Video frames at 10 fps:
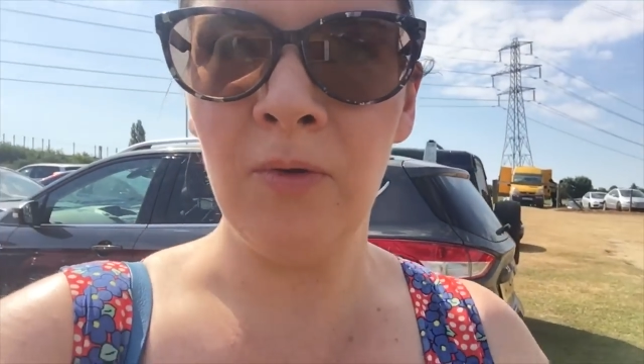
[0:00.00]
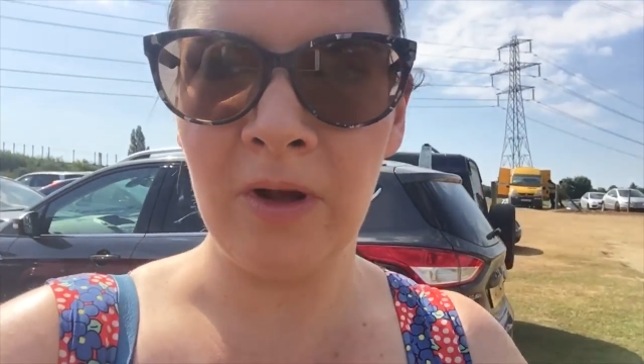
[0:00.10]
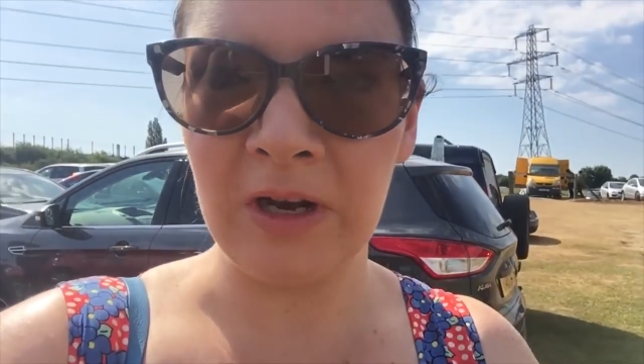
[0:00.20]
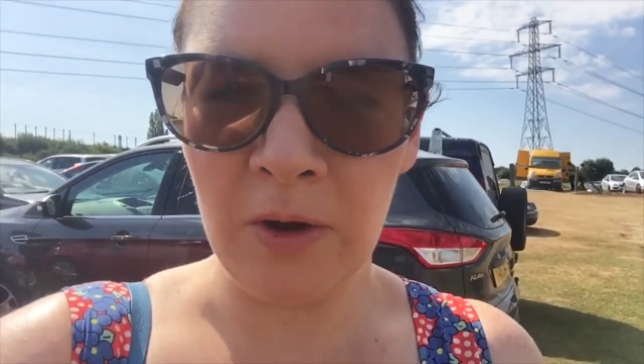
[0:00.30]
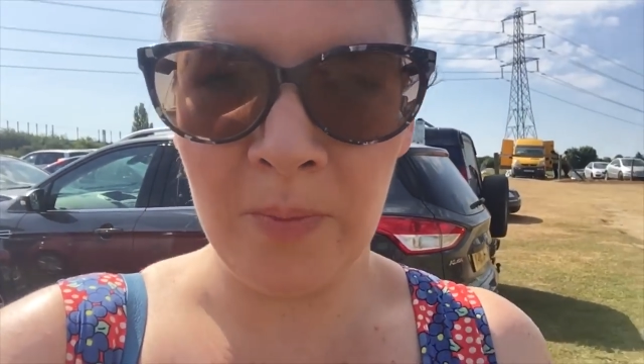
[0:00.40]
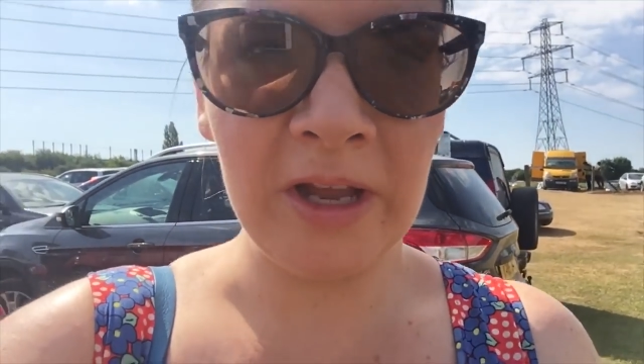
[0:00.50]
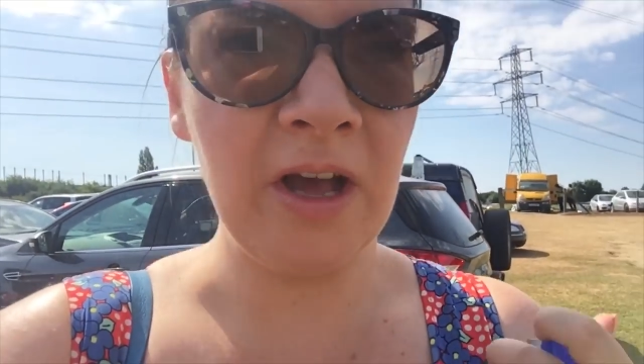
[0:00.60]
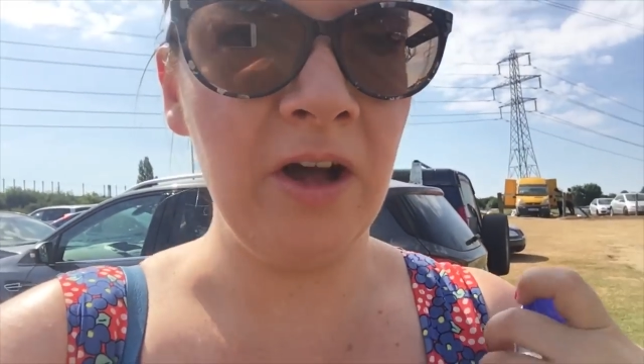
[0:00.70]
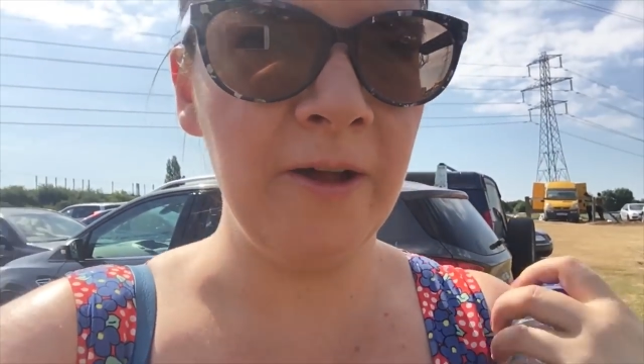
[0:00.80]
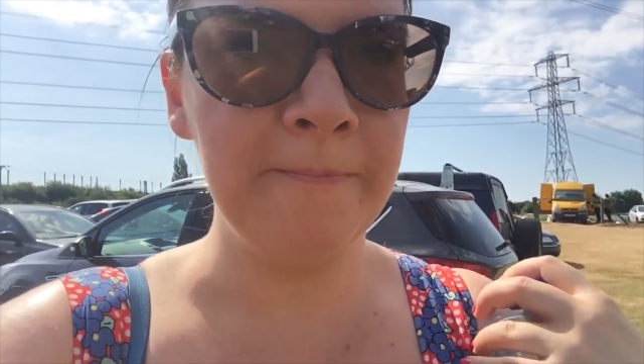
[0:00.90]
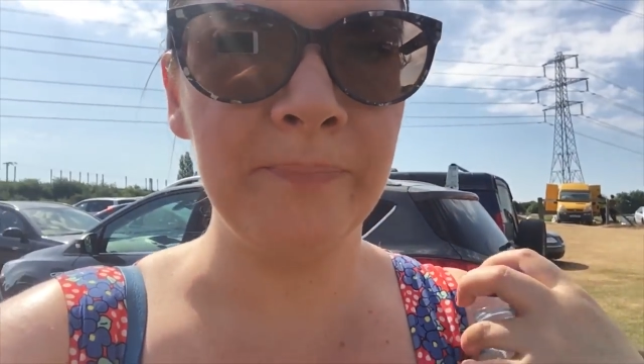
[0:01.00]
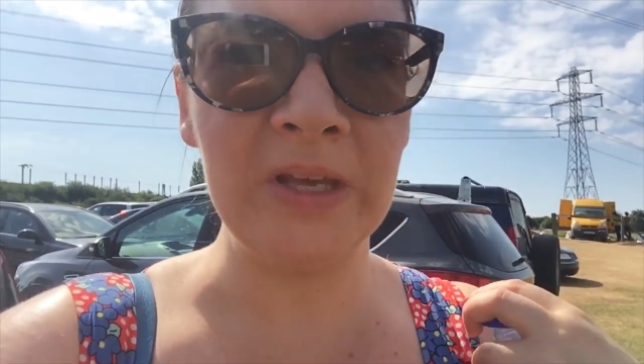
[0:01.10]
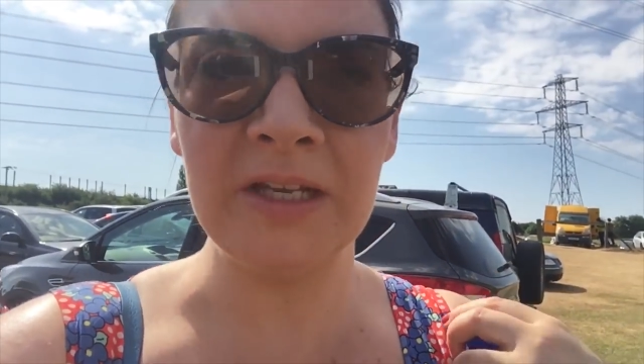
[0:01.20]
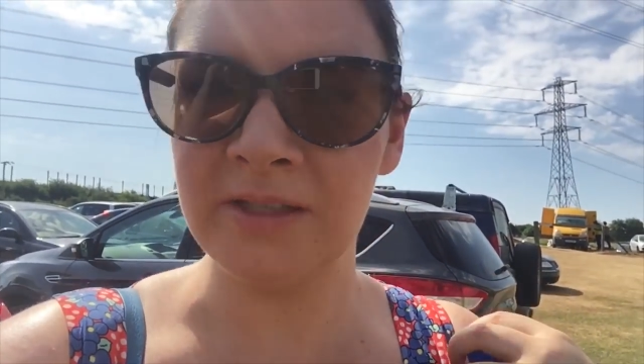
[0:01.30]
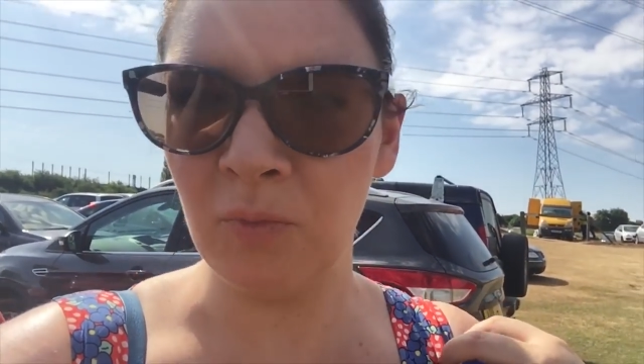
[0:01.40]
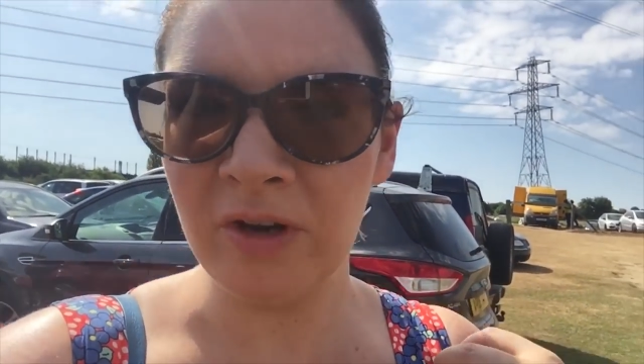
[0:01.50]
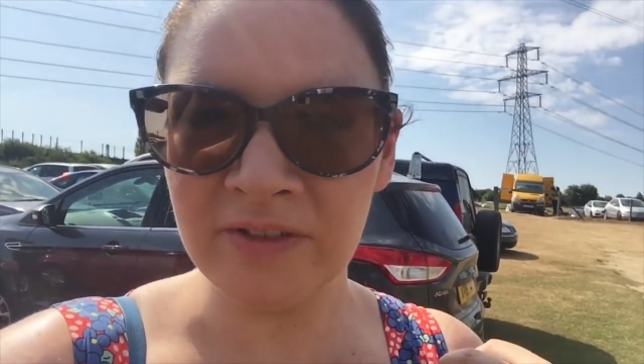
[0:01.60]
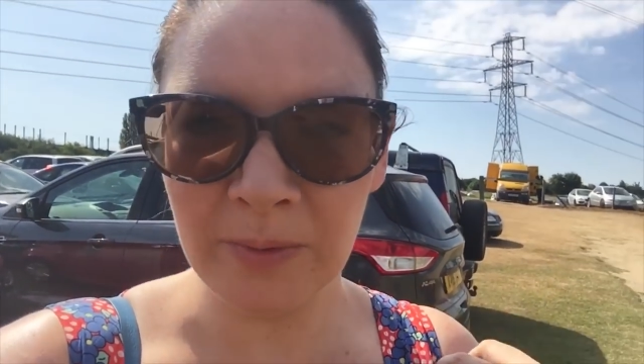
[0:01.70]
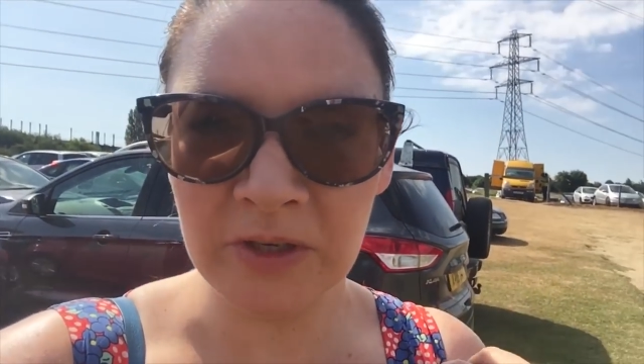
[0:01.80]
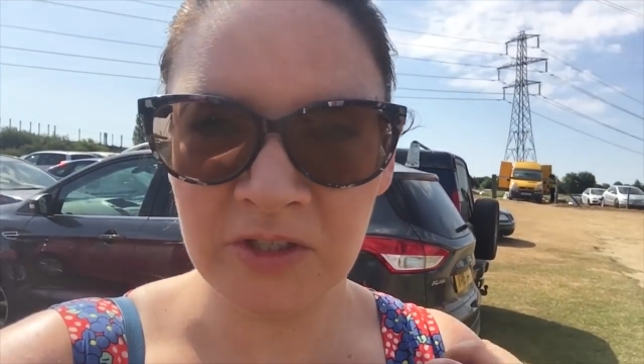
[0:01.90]
lock oh, uh, my car because what if
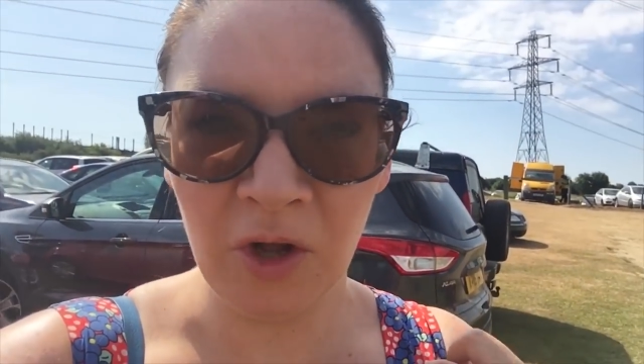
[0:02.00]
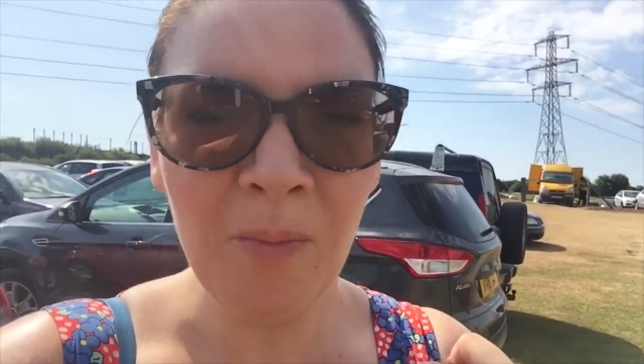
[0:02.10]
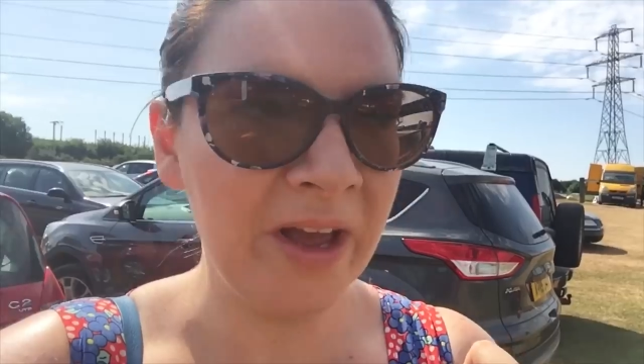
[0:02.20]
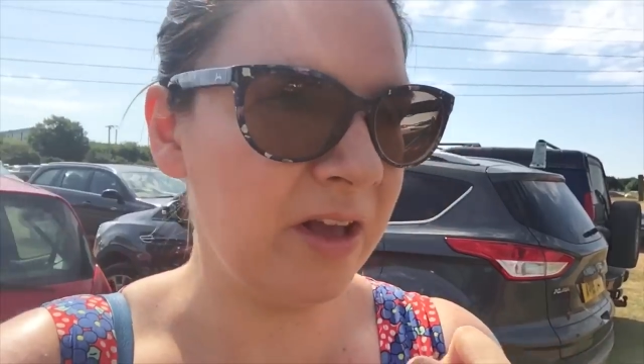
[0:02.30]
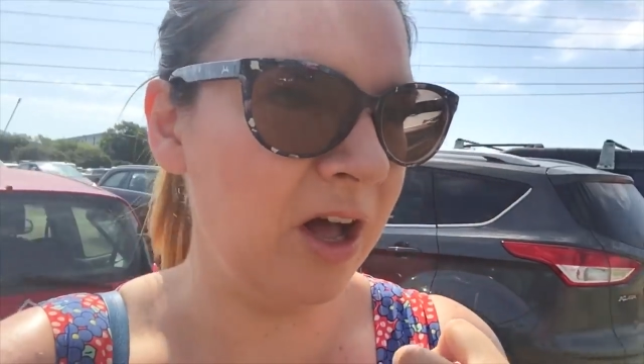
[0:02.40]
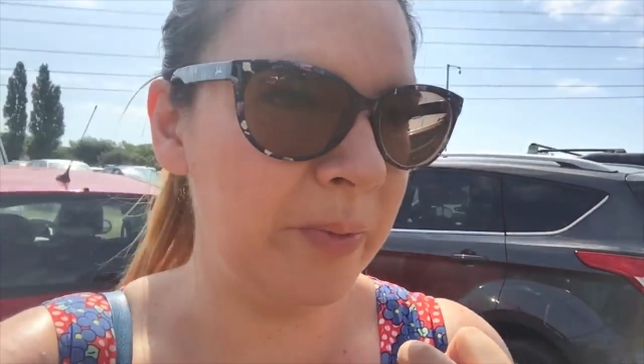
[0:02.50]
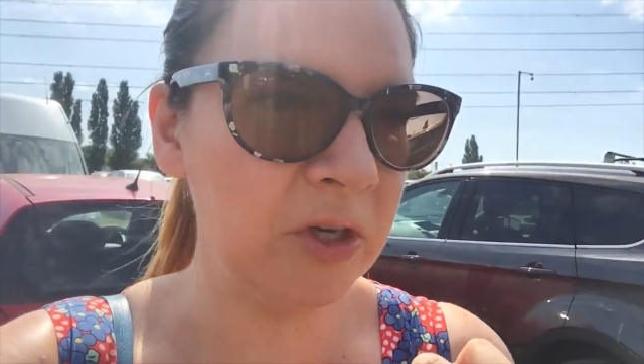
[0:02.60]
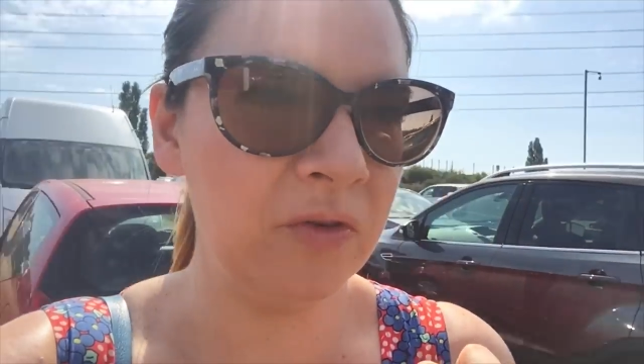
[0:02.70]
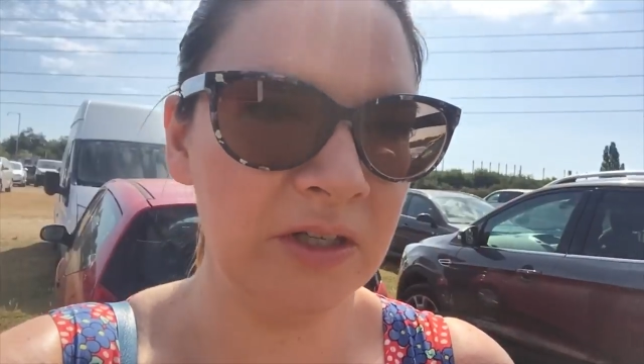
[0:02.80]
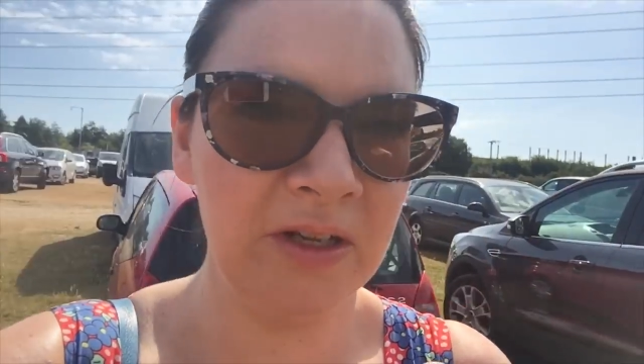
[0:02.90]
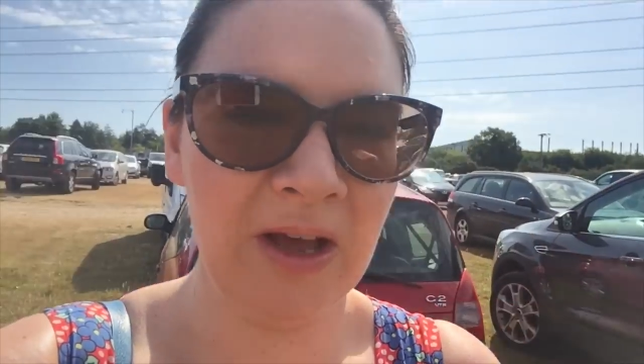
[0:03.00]
someone stole my car boot treasure?